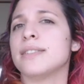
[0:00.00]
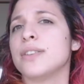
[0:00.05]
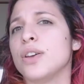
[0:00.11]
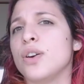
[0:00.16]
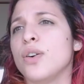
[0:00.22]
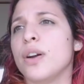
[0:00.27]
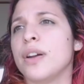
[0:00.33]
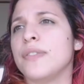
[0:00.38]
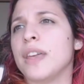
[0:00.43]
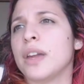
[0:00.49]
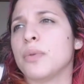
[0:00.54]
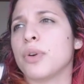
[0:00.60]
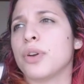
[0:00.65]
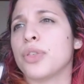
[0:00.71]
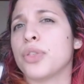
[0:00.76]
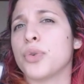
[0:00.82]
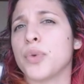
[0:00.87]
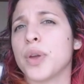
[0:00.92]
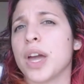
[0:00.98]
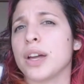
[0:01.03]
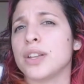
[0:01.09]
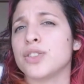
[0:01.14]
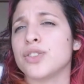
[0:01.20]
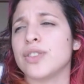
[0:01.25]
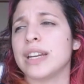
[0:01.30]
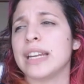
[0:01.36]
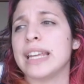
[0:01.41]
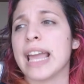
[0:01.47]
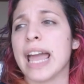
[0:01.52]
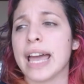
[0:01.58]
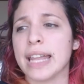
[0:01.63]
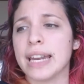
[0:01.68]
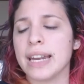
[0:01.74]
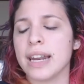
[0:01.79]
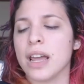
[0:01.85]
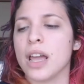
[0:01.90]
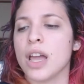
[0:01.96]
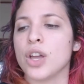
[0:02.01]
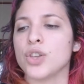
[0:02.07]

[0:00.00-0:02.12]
Daiso, and they were 300 yen.